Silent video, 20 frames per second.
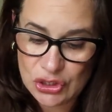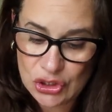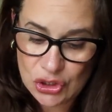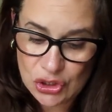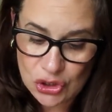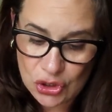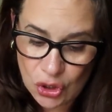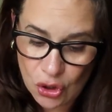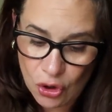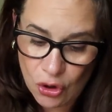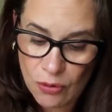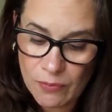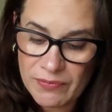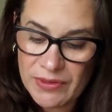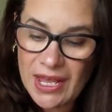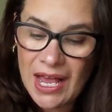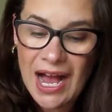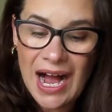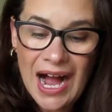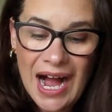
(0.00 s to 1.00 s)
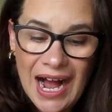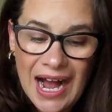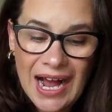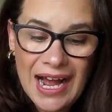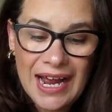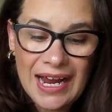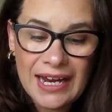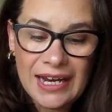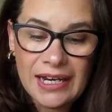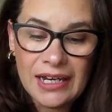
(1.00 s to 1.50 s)
So
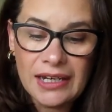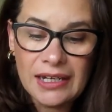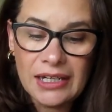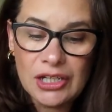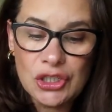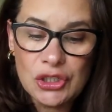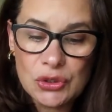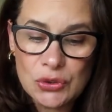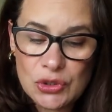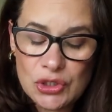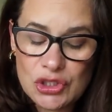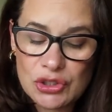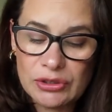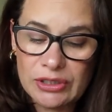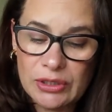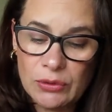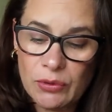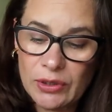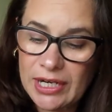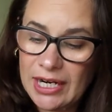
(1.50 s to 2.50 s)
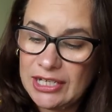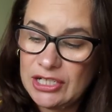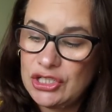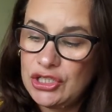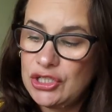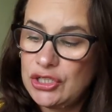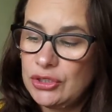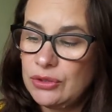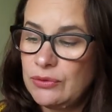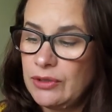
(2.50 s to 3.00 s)
I usually, what I
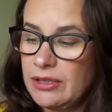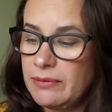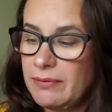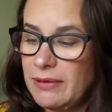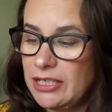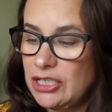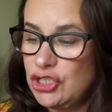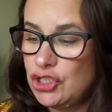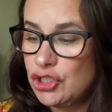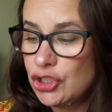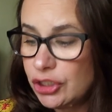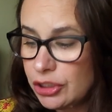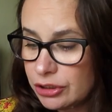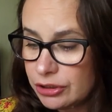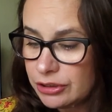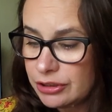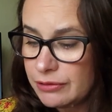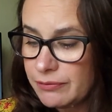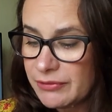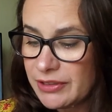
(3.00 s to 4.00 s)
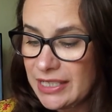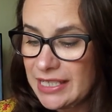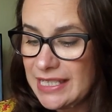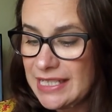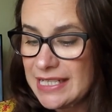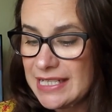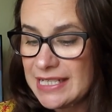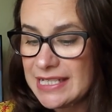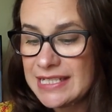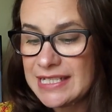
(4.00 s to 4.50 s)
do with my journal
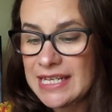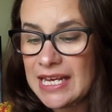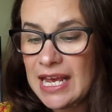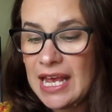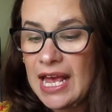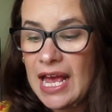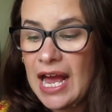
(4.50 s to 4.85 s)
is